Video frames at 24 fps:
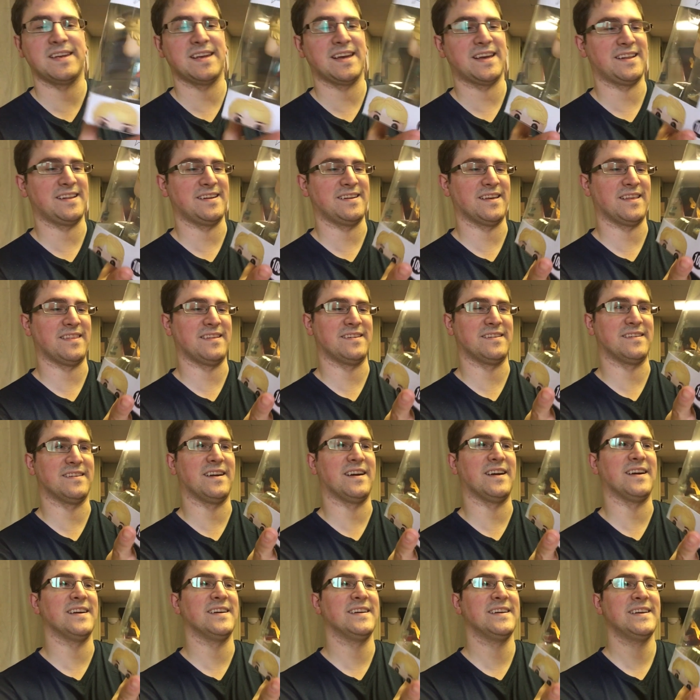we got another
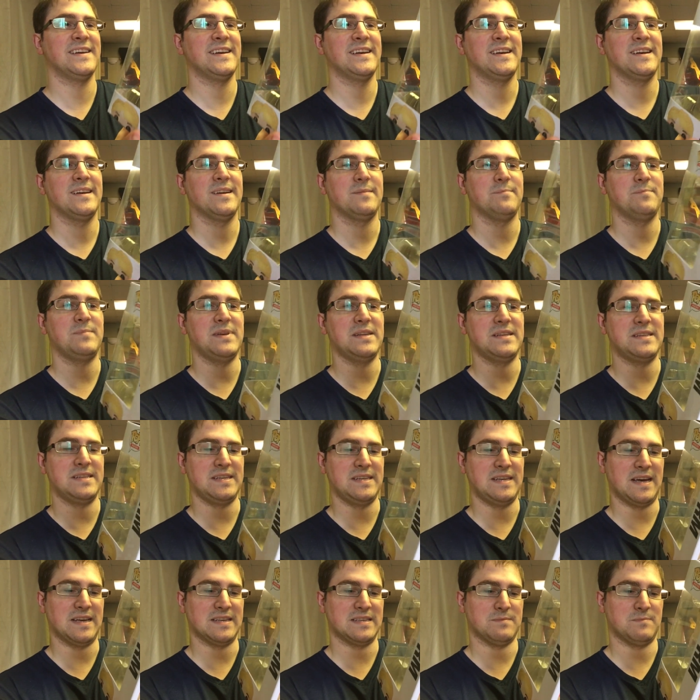uh,
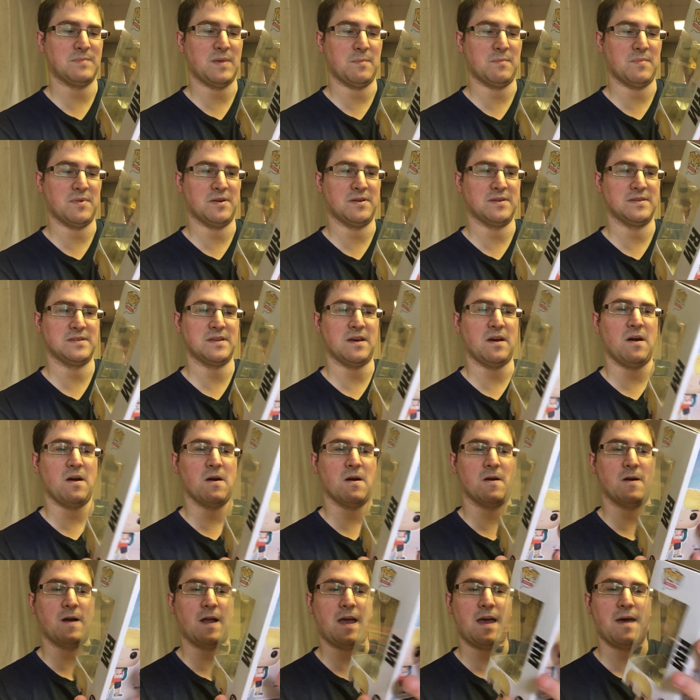BTS member. It's
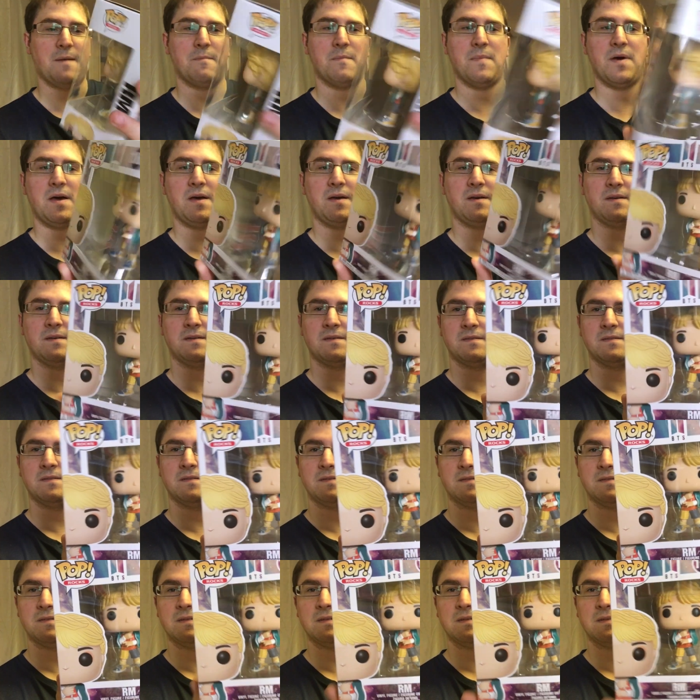RM.
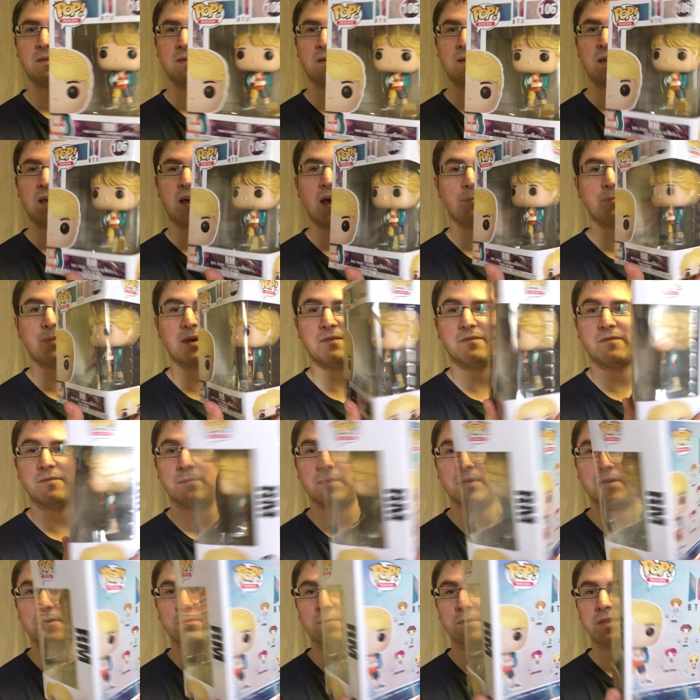I'm not
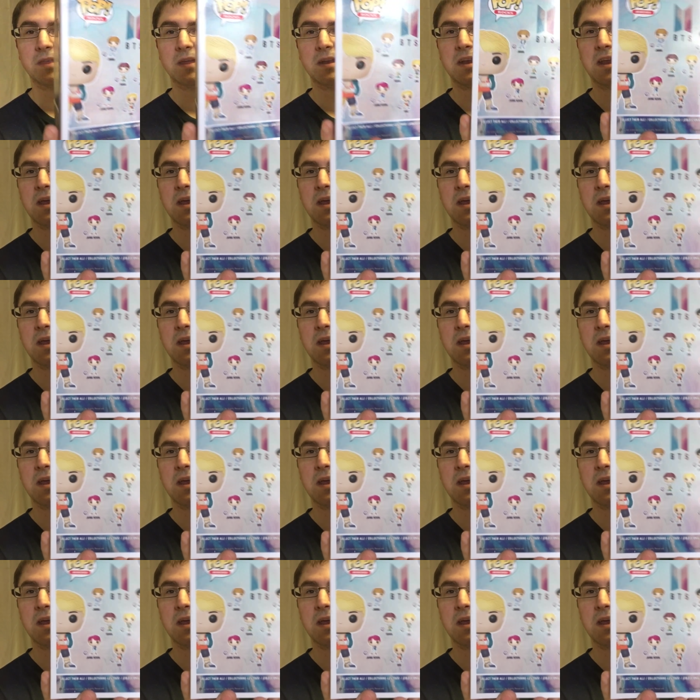familiar with the